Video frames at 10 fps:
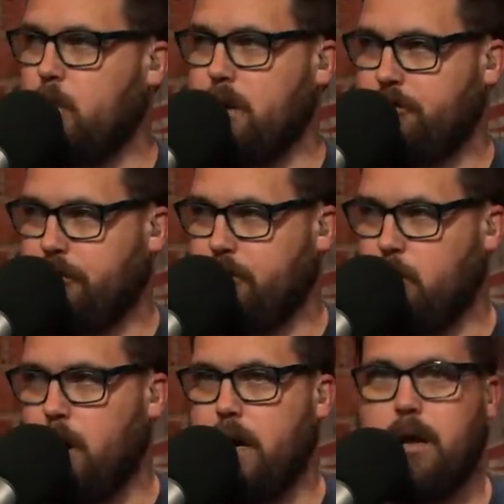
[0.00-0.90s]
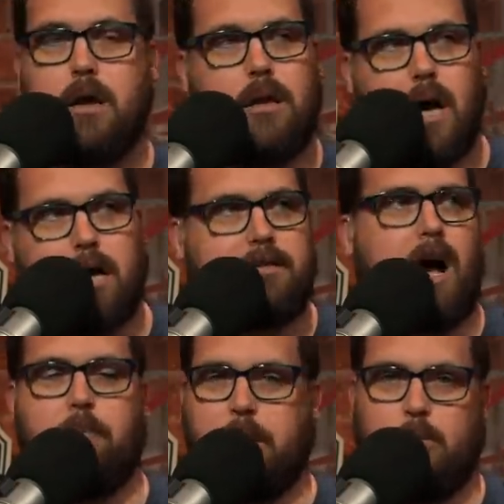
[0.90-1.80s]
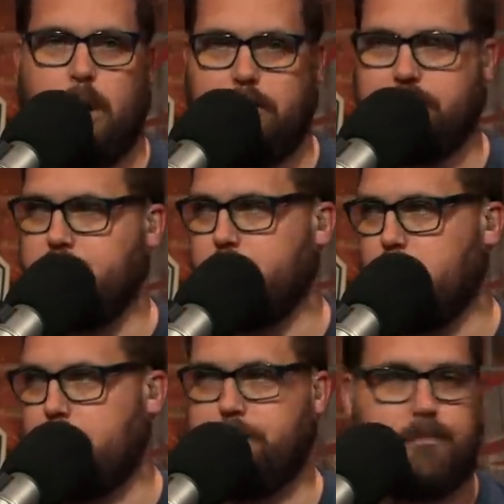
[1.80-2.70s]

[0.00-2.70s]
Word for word: wide receiver one, not a top-end wide receiver one.